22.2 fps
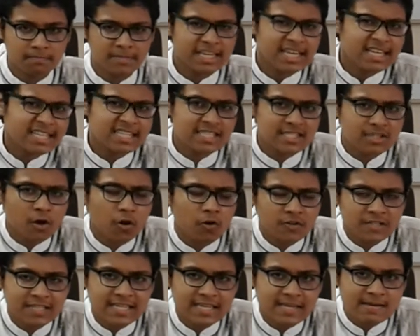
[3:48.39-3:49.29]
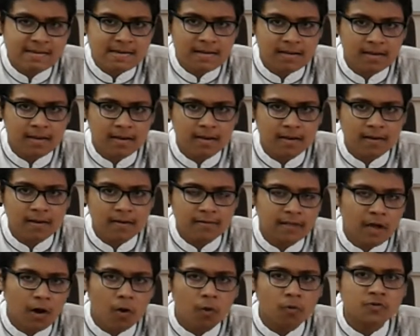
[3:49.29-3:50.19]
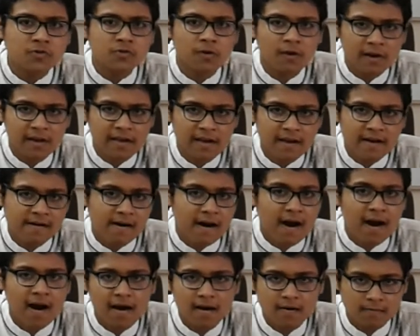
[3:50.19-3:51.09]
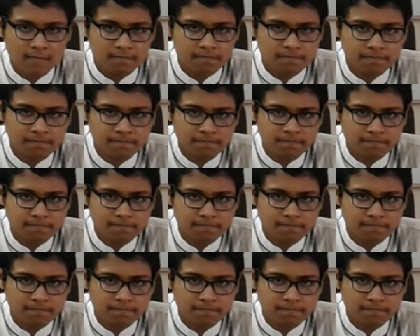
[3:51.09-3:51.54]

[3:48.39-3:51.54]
It is causing the ozone layer harm.